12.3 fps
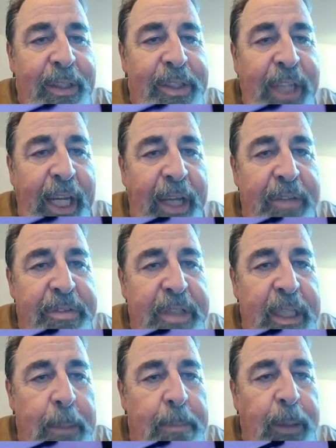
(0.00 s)
J S
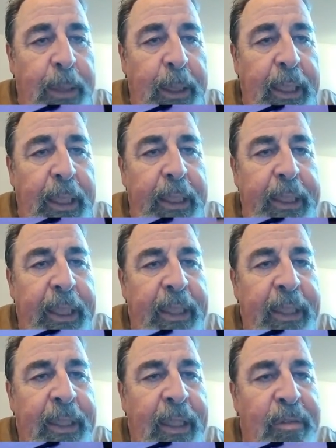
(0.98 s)
T plug.
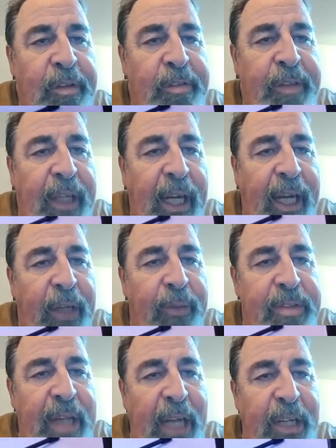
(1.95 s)
Have to figure out how to
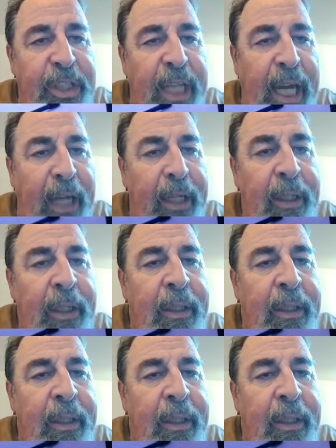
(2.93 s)
attach that.